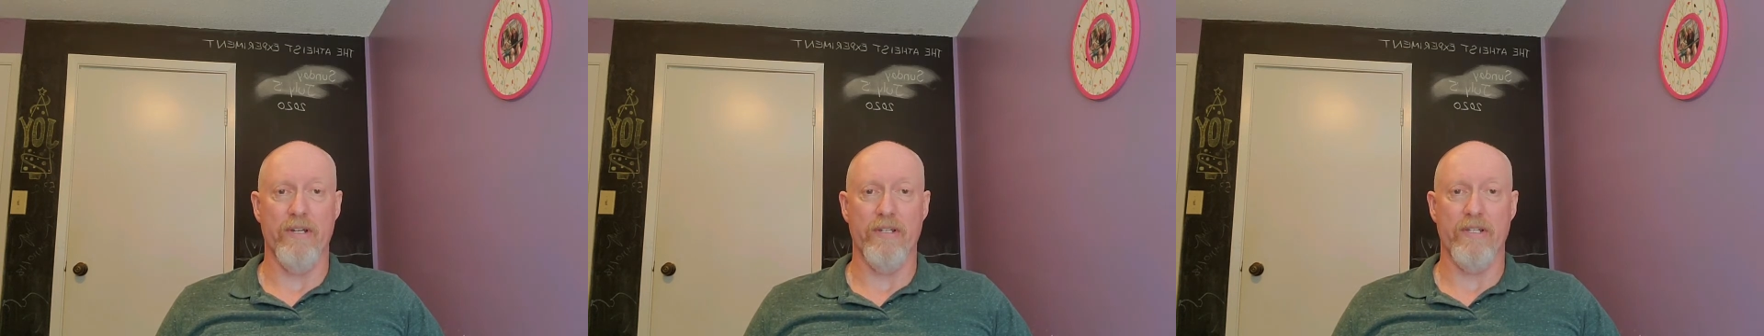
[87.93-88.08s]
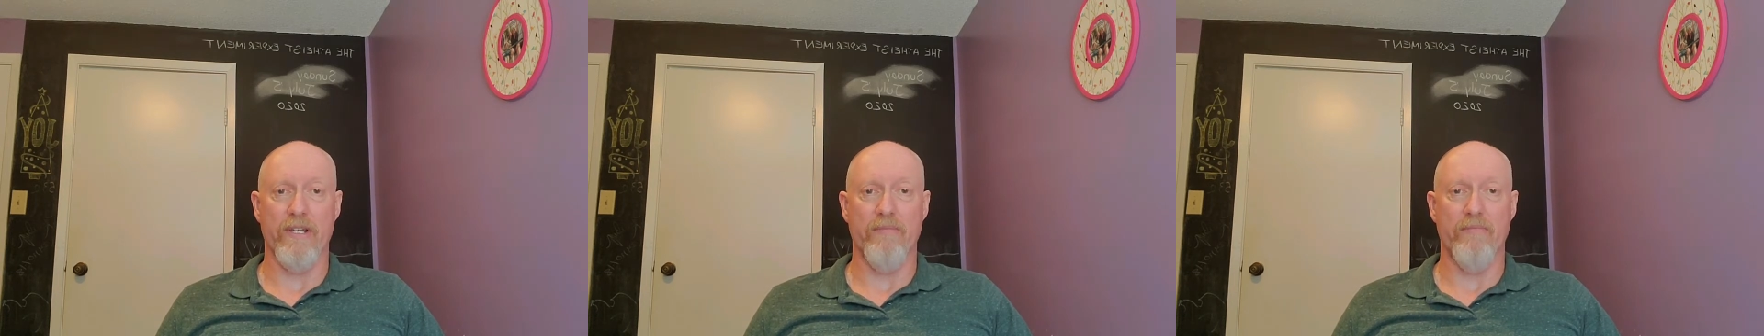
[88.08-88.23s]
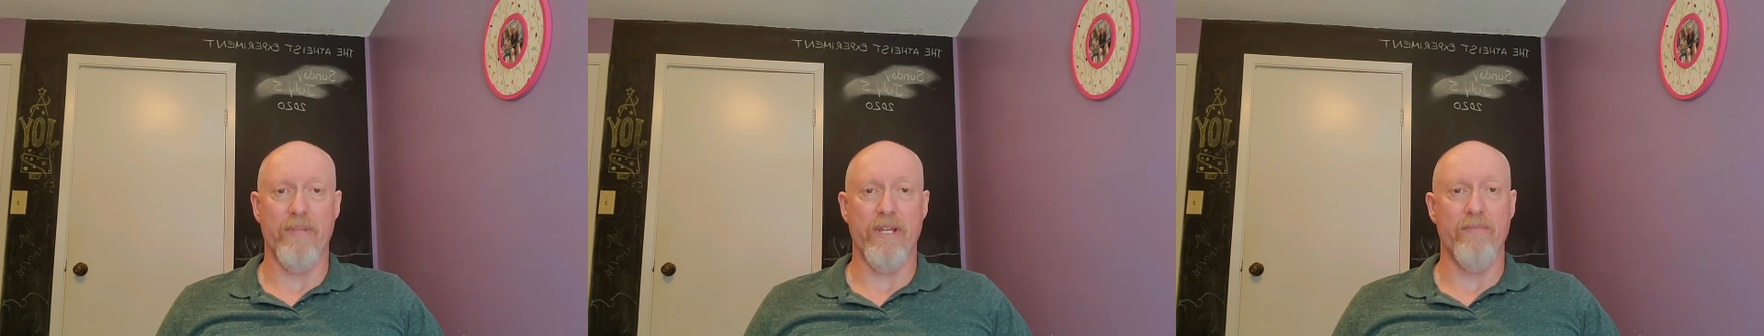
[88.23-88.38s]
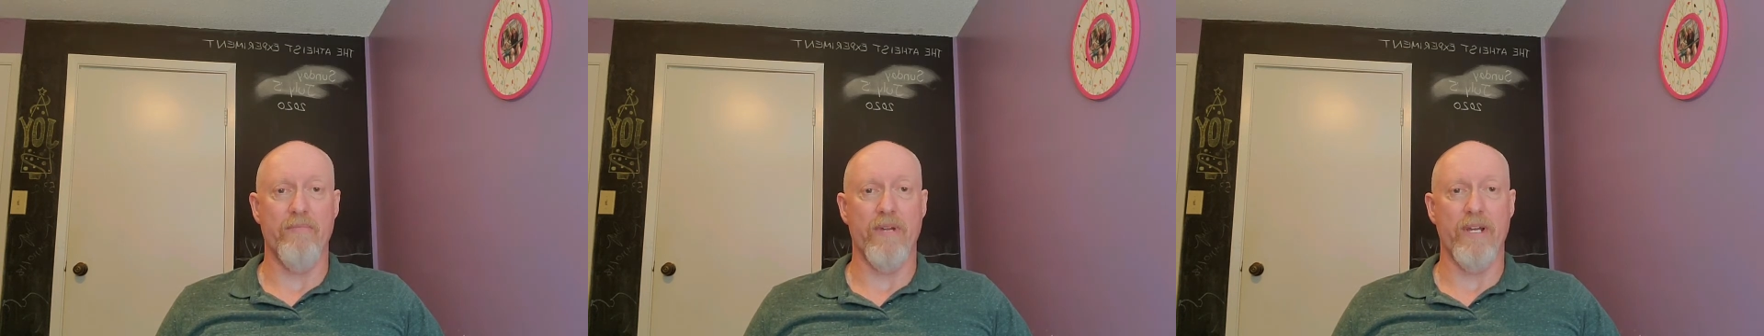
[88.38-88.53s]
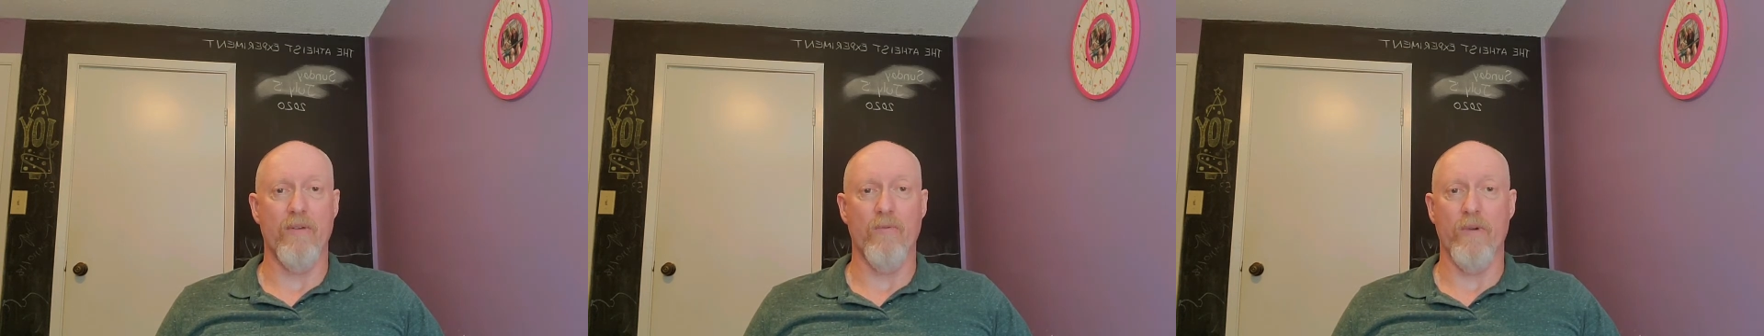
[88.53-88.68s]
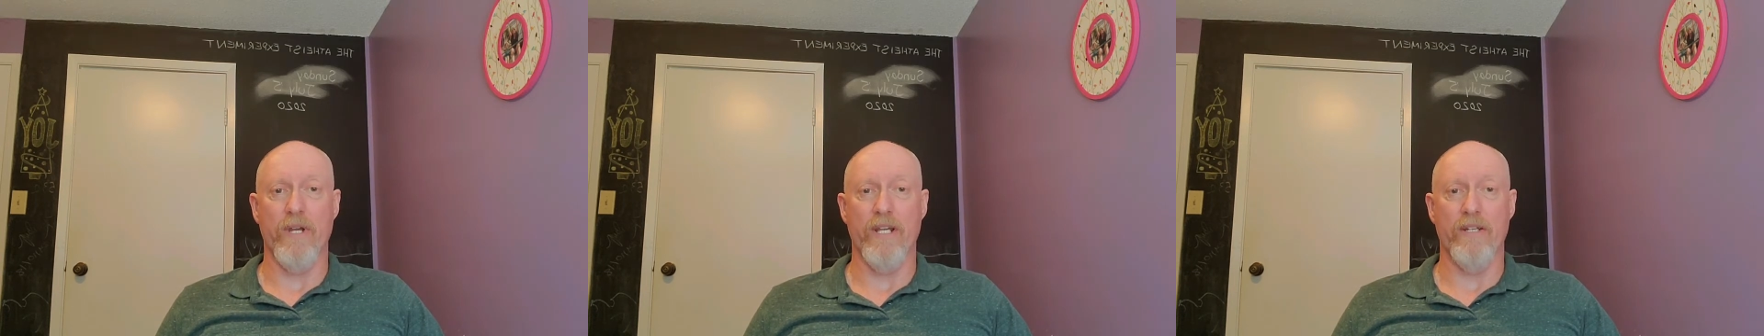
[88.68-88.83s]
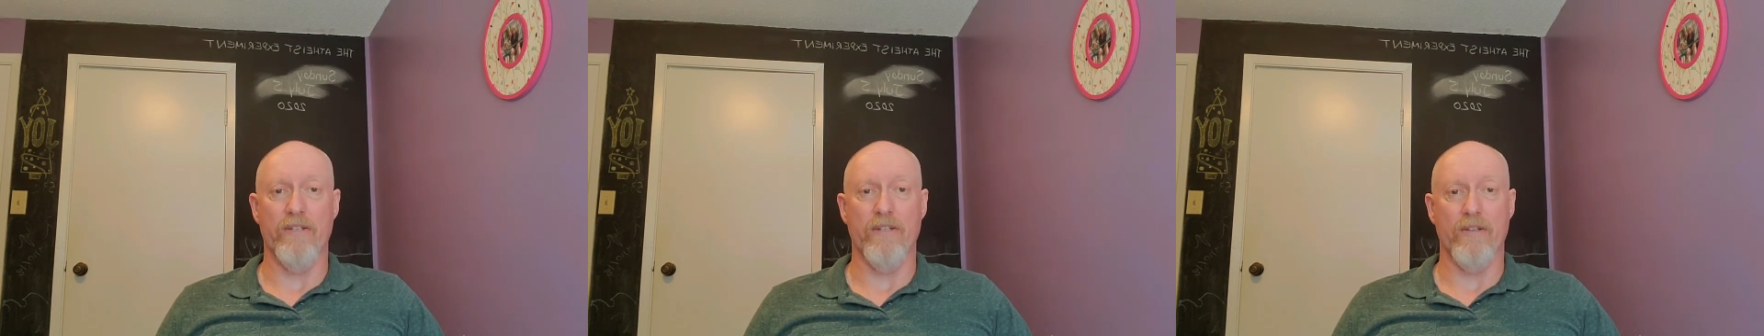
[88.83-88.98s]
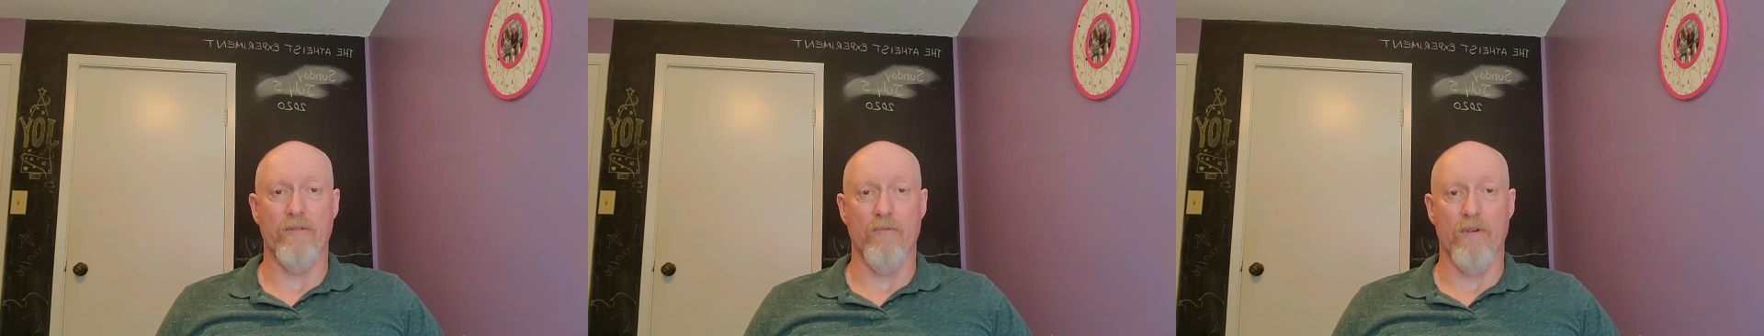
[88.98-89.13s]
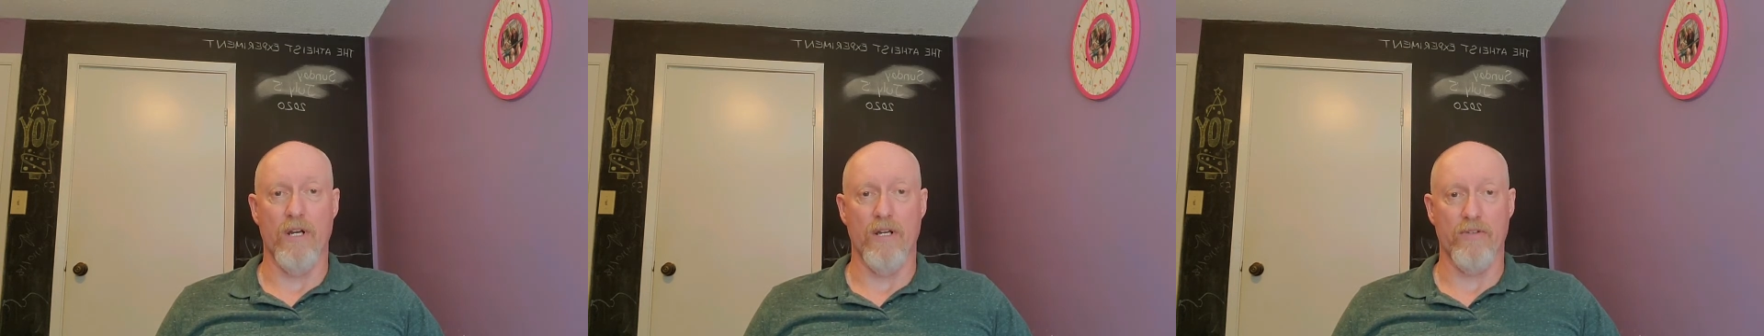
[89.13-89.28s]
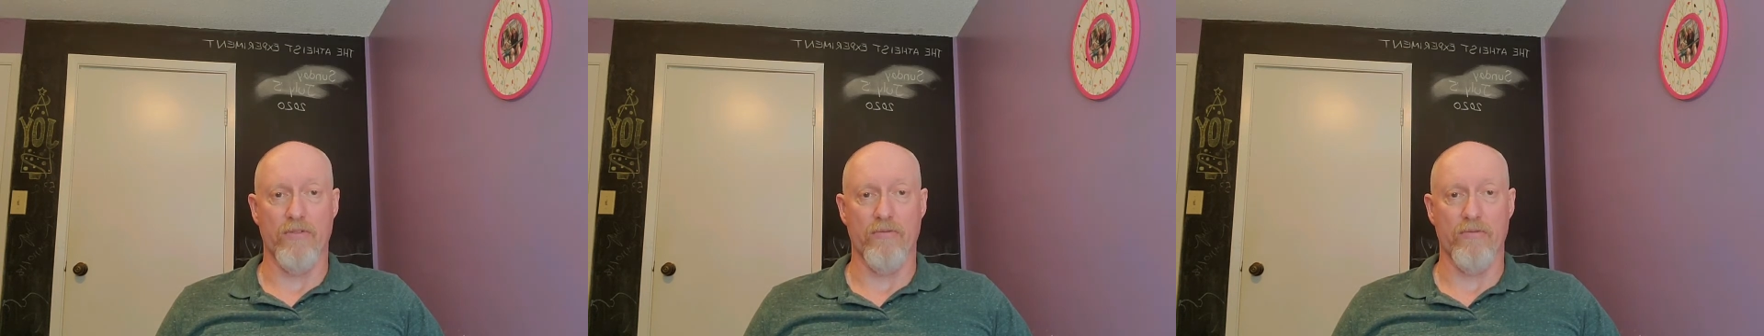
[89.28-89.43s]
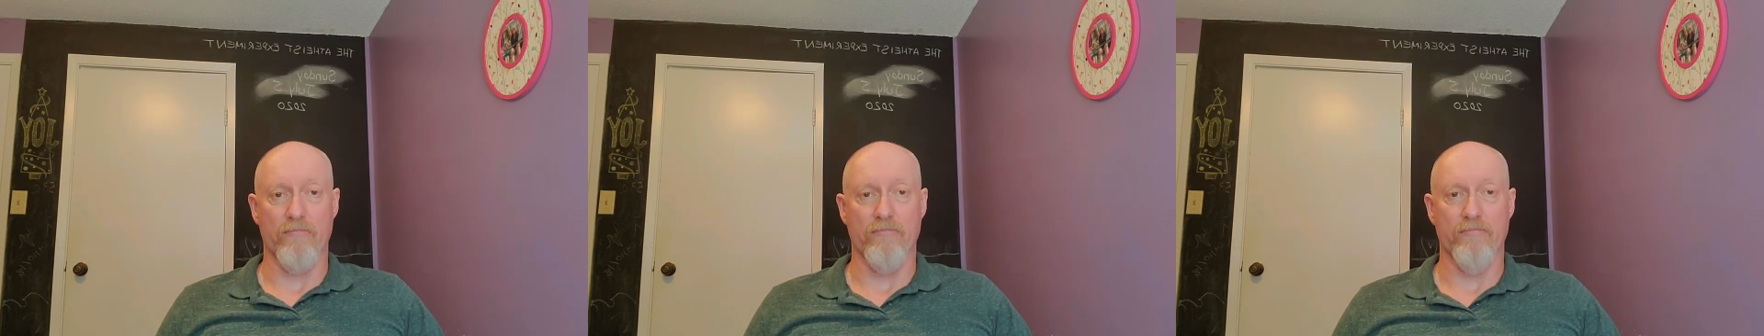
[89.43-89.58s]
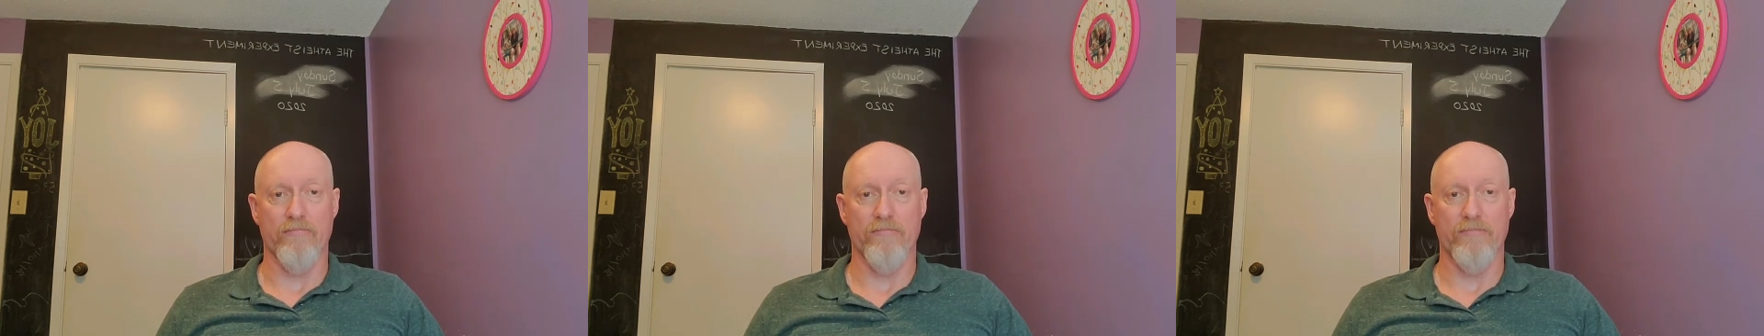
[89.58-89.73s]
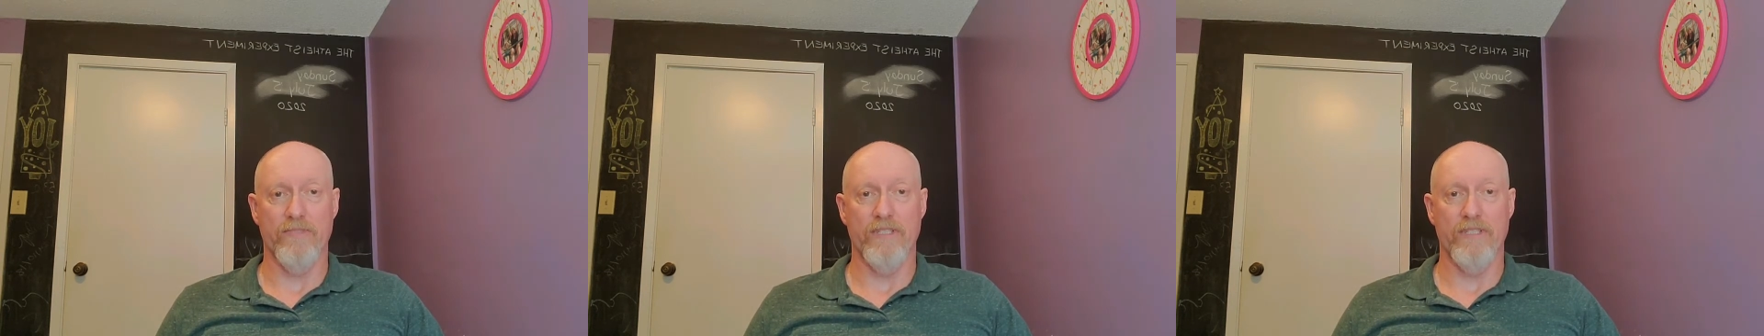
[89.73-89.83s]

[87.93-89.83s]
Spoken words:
as I made my way to the washroom.